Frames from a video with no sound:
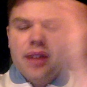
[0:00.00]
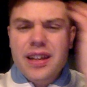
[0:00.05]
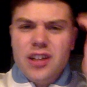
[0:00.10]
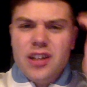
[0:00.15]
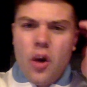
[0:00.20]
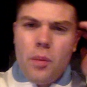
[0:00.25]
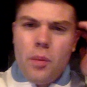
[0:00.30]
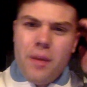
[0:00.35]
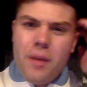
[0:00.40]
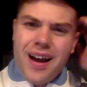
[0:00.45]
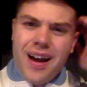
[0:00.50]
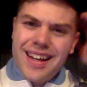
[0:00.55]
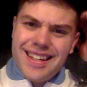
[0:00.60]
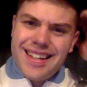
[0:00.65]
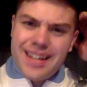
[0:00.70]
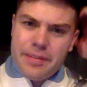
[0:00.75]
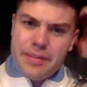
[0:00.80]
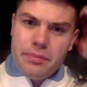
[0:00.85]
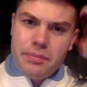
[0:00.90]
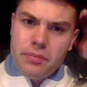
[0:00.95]
don't
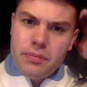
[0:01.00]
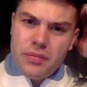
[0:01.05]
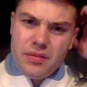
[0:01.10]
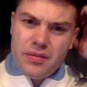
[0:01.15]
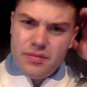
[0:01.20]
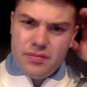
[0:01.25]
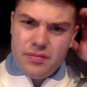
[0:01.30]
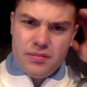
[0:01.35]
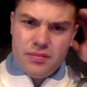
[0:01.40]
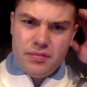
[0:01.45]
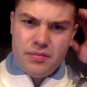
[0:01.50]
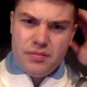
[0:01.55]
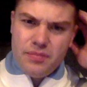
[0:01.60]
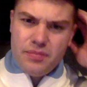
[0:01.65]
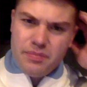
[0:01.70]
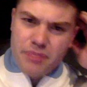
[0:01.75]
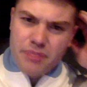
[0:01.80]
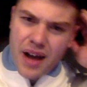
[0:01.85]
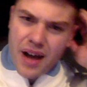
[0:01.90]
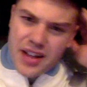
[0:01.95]
mind him,
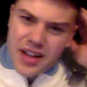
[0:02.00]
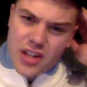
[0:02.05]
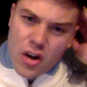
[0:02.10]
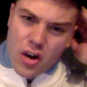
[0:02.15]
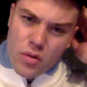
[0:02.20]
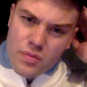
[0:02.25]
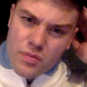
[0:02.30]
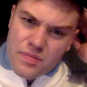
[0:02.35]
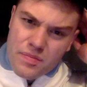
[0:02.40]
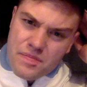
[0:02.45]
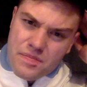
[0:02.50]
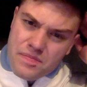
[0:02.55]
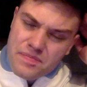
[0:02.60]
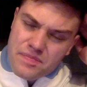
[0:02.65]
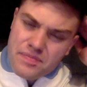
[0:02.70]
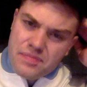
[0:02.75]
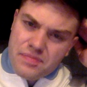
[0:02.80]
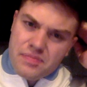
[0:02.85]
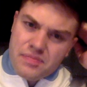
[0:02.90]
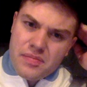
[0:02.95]
but I don't
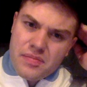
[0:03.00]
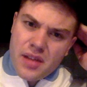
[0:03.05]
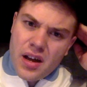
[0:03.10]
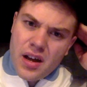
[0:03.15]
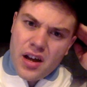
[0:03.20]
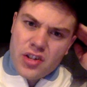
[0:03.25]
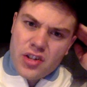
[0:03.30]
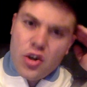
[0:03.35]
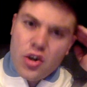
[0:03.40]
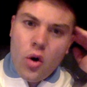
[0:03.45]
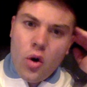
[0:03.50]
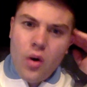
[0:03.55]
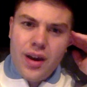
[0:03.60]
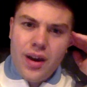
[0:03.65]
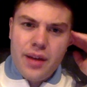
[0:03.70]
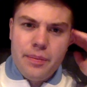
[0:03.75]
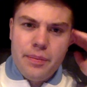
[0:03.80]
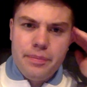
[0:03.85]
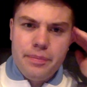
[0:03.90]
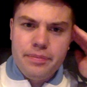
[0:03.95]
adore
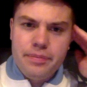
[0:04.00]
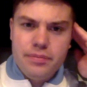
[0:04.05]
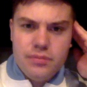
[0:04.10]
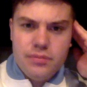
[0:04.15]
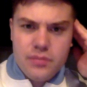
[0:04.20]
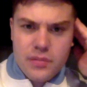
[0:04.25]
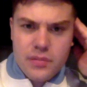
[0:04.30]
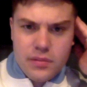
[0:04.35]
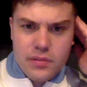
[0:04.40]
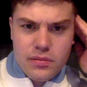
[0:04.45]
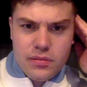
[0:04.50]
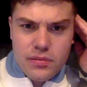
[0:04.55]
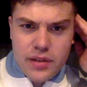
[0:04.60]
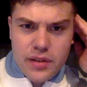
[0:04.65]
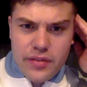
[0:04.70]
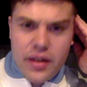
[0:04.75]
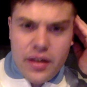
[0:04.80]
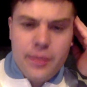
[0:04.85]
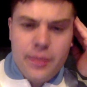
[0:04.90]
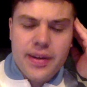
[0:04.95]
him,
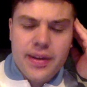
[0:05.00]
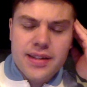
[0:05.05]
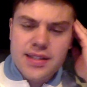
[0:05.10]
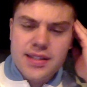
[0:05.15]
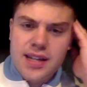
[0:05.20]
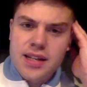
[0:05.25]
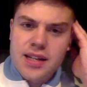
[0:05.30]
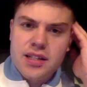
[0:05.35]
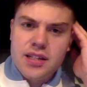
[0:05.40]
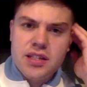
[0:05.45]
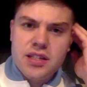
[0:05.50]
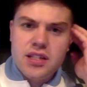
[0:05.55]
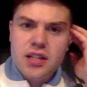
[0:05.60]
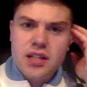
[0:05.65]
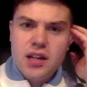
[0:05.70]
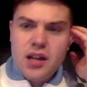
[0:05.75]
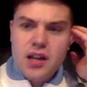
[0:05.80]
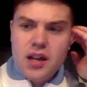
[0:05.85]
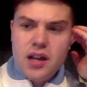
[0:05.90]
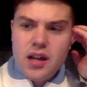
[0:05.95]
if that makes
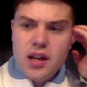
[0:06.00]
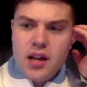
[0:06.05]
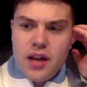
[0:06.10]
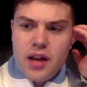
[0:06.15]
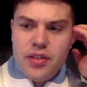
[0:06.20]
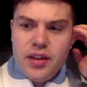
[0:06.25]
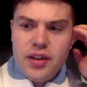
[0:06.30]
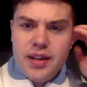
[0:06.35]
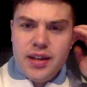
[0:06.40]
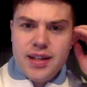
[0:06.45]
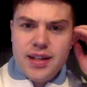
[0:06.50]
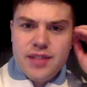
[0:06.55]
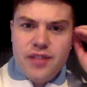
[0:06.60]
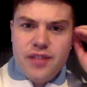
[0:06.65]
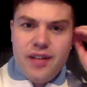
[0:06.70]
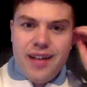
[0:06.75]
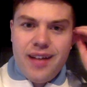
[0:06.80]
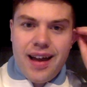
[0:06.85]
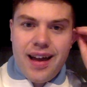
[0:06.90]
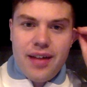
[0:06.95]
sense. I think he's
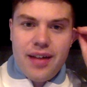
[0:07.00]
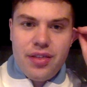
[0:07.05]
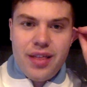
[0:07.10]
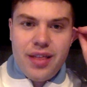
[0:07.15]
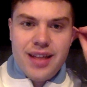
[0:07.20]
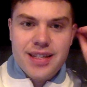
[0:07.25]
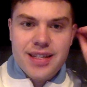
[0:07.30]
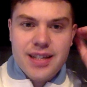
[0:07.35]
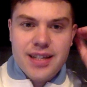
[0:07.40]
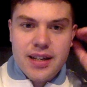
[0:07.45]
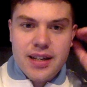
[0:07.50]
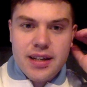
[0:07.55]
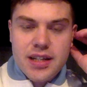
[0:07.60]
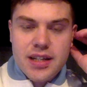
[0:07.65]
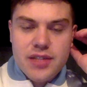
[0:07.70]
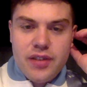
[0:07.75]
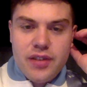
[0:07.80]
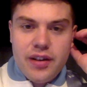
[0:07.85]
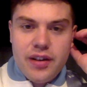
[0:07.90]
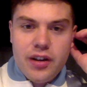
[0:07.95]
very athletic and
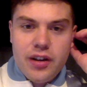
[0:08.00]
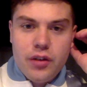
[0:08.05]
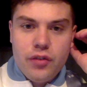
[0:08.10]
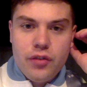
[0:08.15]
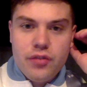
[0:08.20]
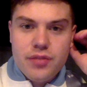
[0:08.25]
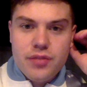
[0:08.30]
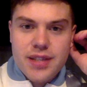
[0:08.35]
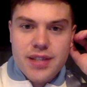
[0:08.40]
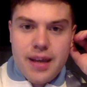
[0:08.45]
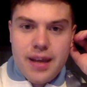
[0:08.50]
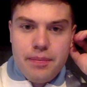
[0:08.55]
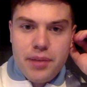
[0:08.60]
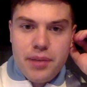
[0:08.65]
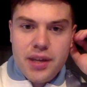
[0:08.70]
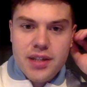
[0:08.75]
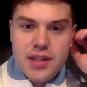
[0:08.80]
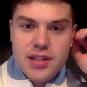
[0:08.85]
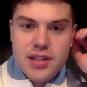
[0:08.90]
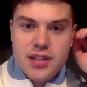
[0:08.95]
he's very good from set
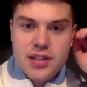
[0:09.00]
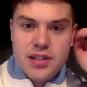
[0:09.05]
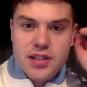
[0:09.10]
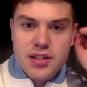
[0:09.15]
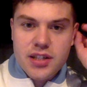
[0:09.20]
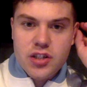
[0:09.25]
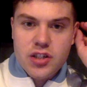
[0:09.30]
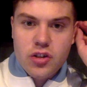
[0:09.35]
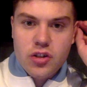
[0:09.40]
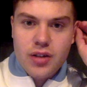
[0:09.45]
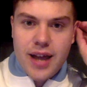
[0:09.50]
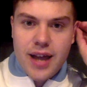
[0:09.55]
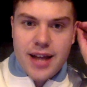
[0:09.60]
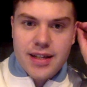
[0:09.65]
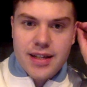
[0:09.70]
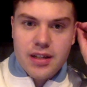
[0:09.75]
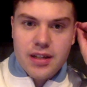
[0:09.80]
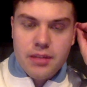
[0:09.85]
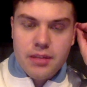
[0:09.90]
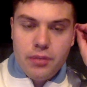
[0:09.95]
pieces. He's good at
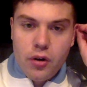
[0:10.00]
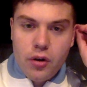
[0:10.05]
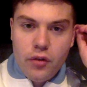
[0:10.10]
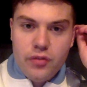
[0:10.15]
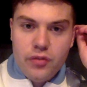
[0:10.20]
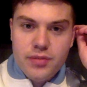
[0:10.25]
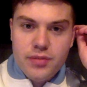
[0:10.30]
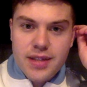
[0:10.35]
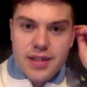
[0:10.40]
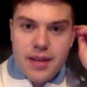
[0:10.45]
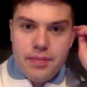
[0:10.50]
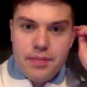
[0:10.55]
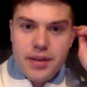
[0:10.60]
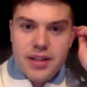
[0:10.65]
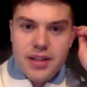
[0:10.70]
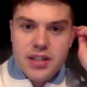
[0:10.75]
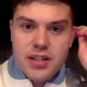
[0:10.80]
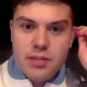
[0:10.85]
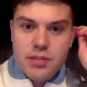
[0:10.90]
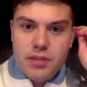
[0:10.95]
heading the ball from set
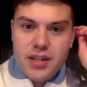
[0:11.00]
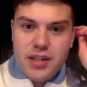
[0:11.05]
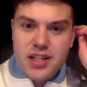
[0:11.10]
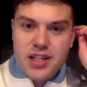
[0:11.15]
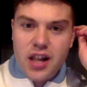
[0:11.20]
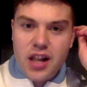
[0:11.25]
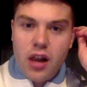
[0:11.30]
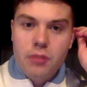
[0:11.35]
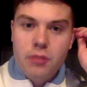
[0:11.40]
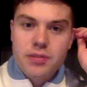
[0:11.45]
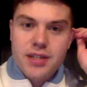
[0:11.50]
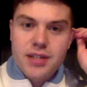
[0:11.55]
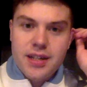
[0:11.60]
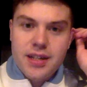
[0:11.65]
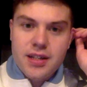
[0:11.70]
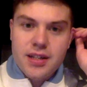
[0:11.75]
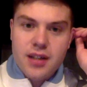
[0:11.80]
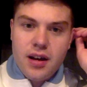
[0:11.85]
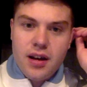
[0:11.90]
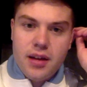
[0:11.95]
pieces, but he's clumsy
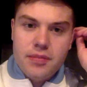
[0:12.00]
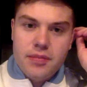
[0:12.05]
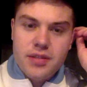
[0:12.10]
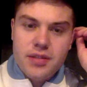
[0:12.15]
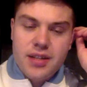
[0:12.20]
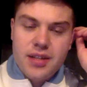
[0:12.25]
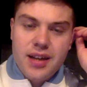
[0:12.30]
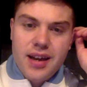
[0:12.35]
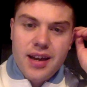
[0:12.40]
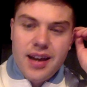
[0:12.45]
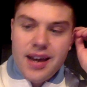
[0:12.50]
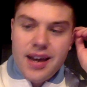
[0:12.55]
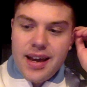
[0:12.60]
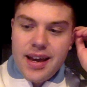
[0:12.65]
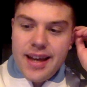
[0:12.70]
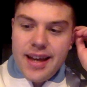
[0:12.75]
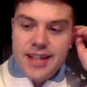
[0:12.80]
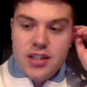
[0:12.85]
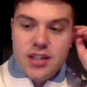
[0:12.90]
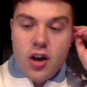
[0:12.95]
at times.
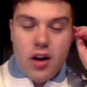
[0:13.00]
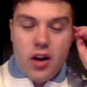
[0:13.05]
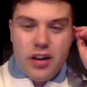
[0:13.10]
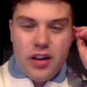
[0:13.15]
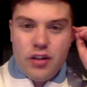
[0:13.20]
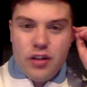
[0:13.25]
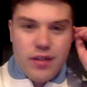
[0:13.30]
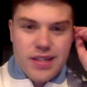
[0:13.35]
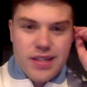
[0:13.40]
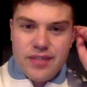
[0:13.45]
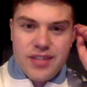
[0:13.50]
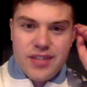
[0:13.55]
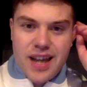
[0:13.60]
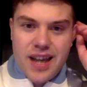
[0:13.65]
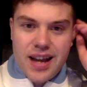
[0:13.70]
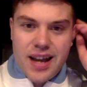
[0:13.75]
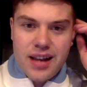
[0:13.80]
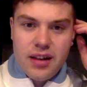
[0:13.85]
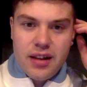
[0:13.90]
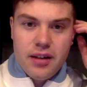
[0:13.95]
He's not an aggressive
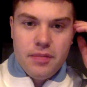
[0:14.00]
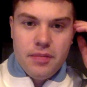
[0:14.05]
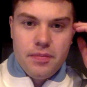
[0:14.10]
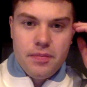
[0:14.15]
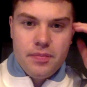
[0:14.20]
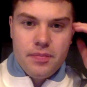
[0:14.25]
tackler.